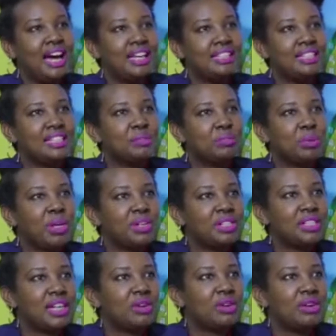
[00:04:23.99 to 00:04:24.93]
And this is
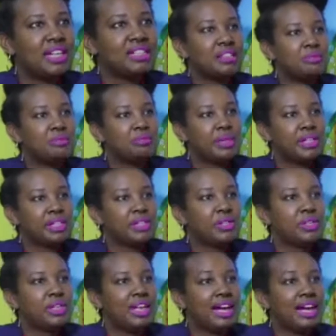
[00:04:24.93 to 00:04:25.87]
because an honest
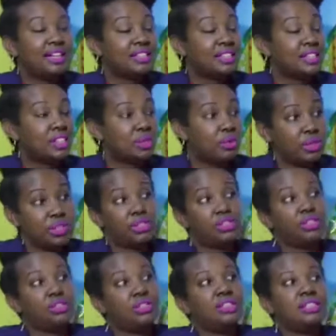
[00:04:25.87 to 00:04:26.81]
person asks
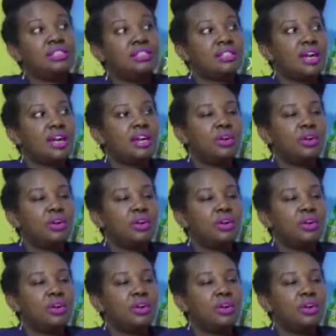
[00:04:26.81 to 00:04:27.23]
questions,